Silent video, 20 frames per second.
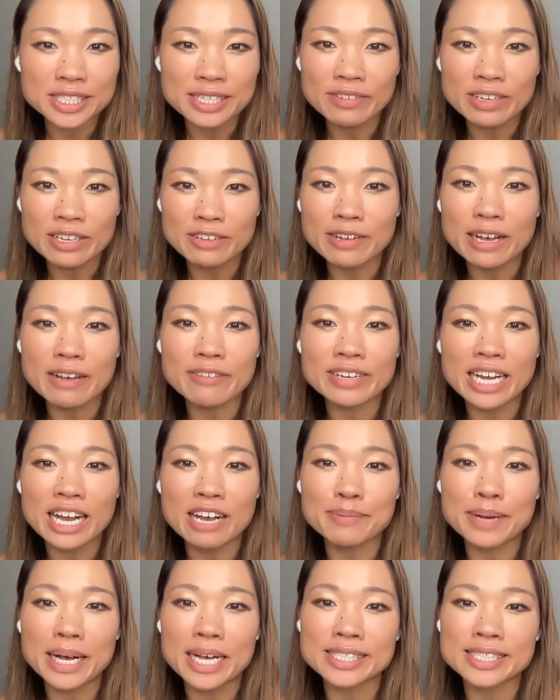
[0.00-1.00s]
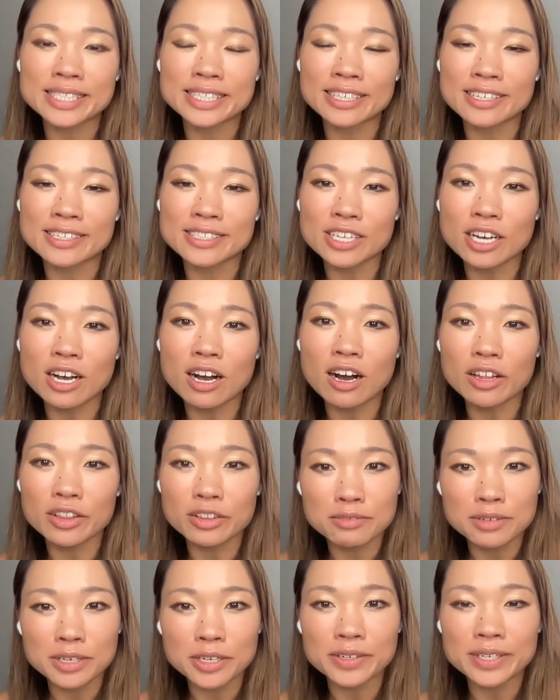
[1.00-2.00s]
seventy-five and a half passing yards on the
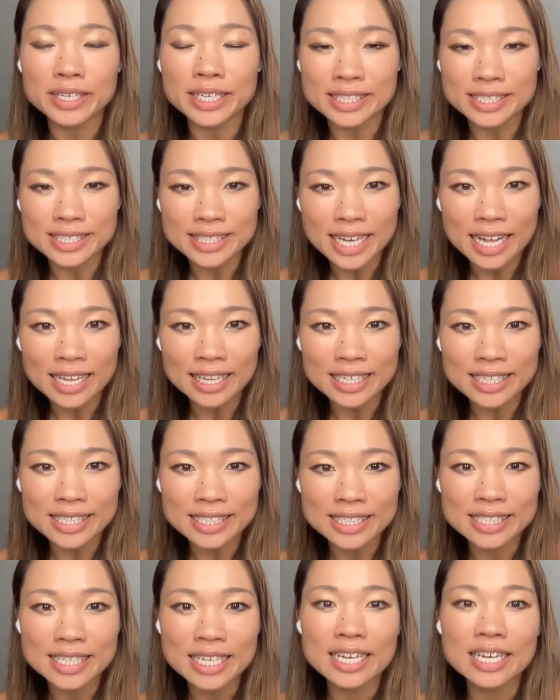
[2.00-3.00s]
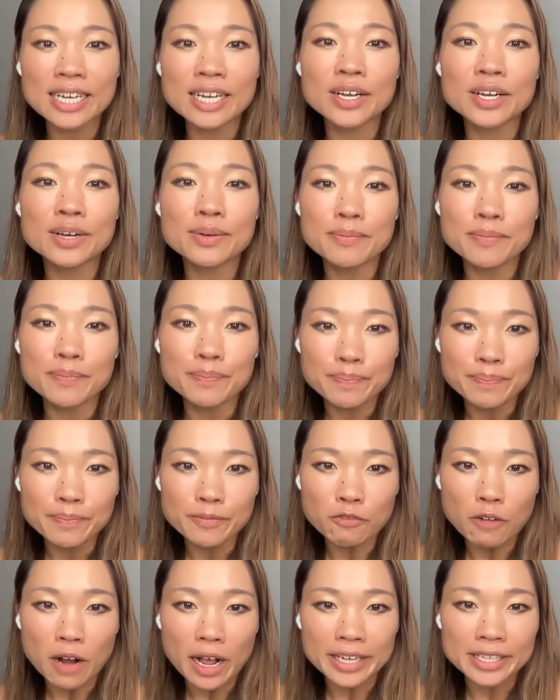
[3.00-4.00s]
road in Dallas,
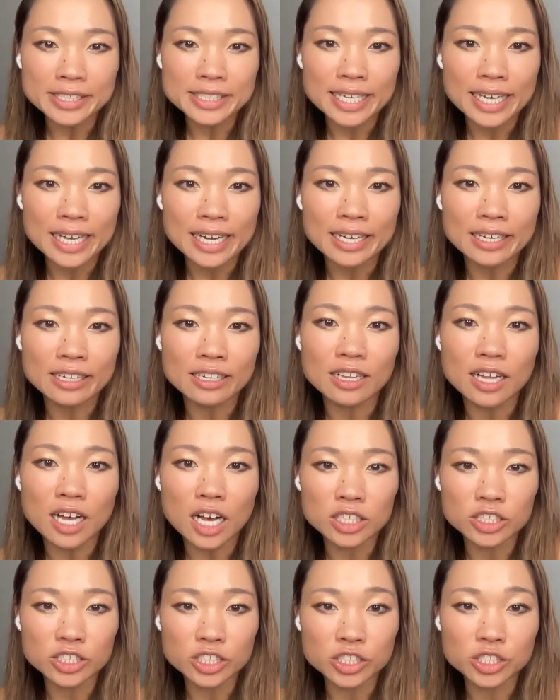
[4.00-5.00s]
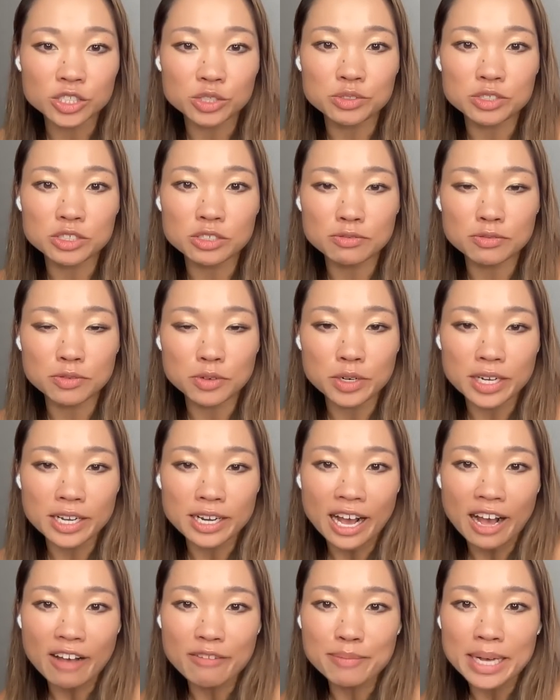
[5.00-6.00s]
Ryan Tannehill under two hundred forty and
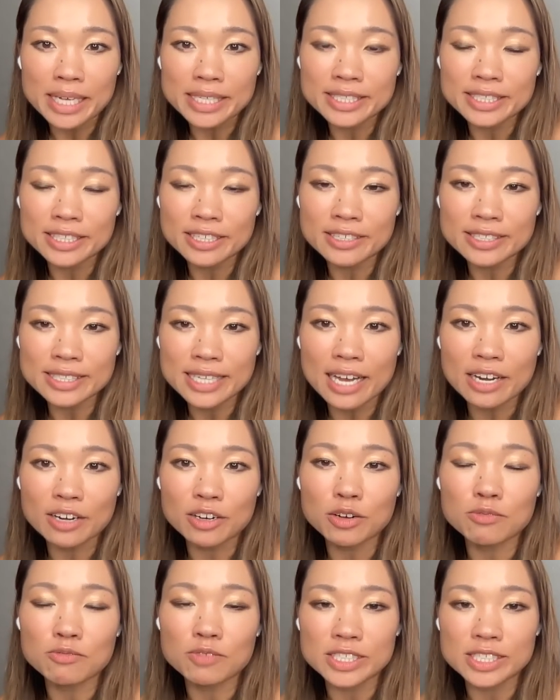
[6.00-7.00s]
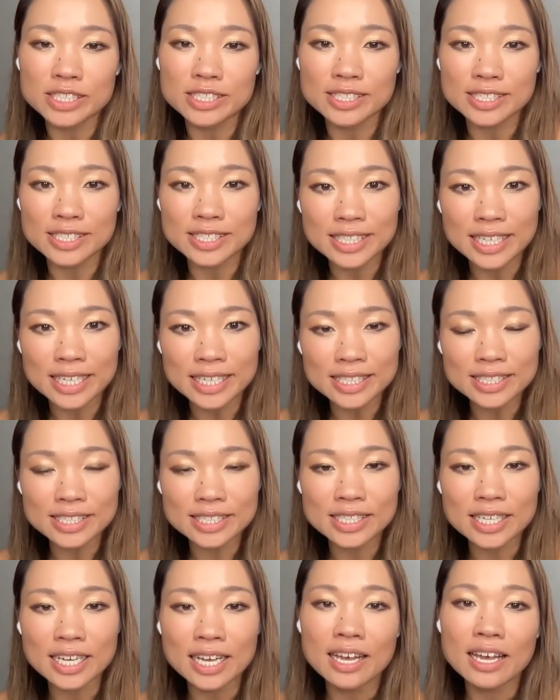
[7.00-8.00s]
a half passing yards at home versus the
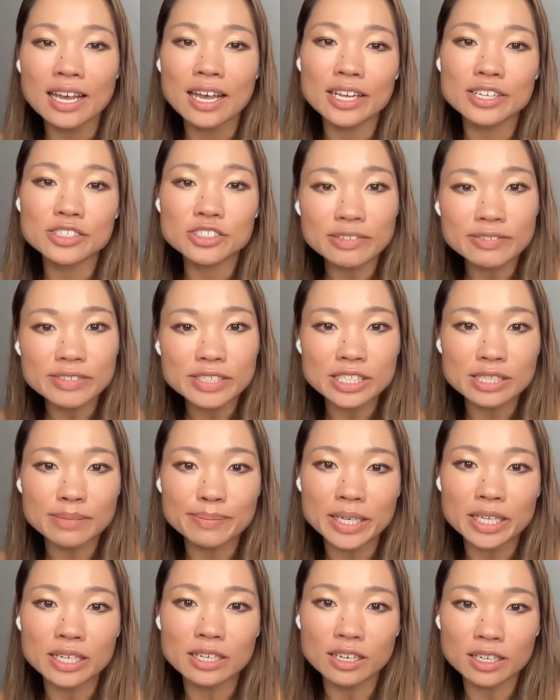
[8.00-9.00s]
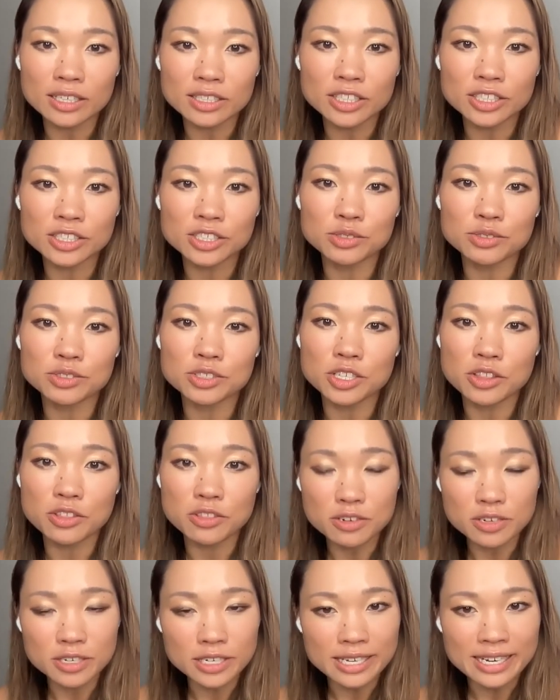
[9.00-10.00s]
Saints, and Trevor Siemian under two hundred
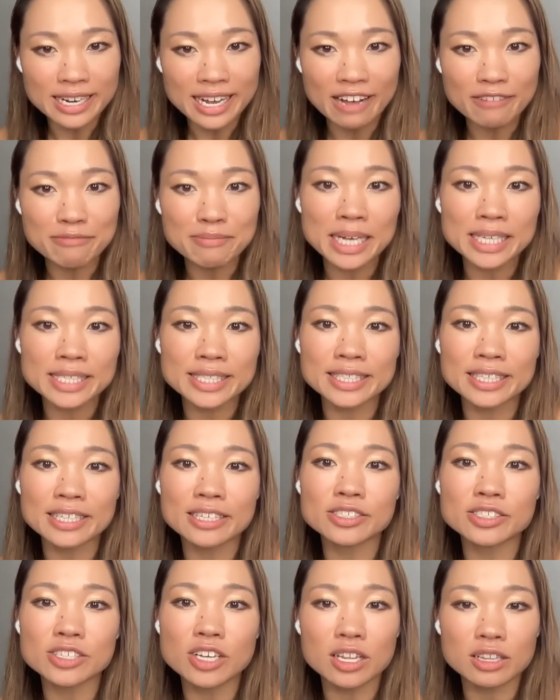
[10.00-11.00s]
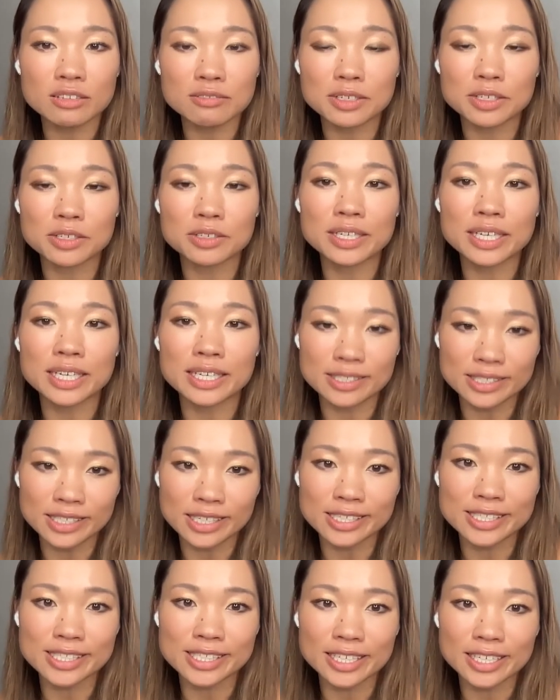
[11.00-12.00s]
thirty and a half passing yards on the road in
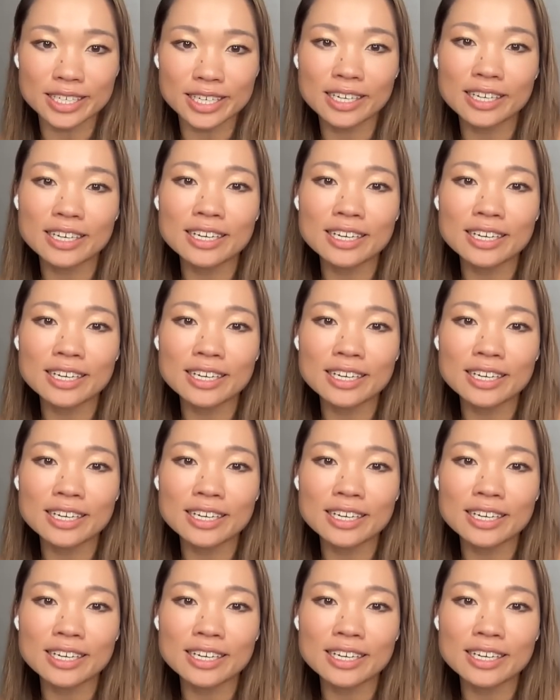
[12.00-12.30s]
Tennessee.